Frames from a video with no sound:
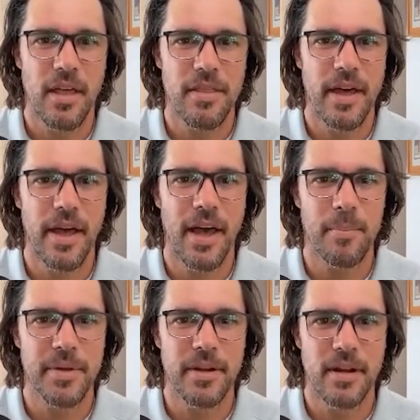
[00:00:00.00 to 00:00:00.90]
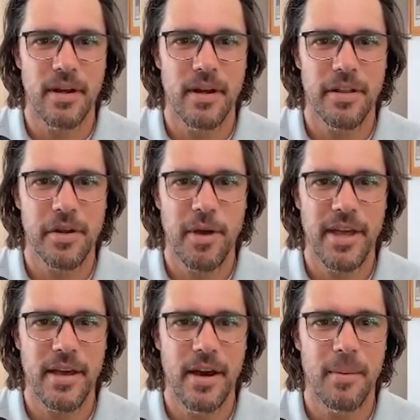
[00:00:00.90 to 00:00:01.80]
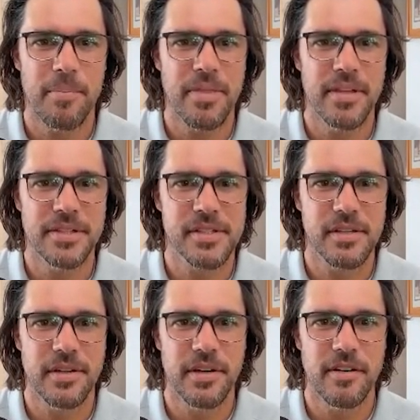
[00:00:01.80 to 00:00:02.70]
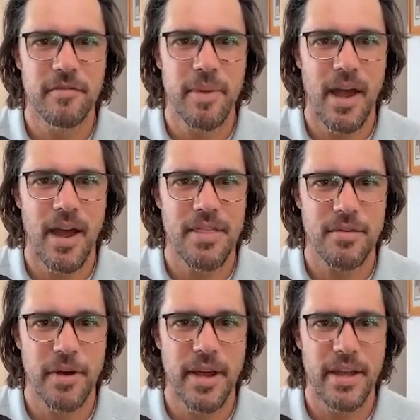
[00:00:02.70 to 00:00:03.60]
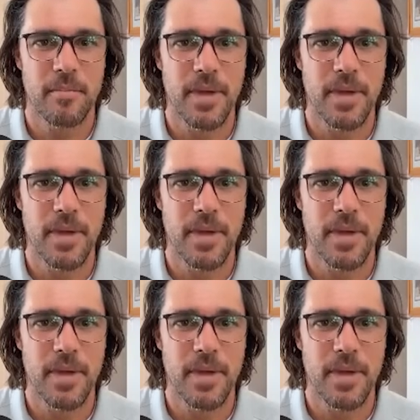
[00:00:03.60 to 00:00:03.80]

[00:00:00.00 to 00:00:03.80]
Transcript: that happened all the way up this nerve pathway.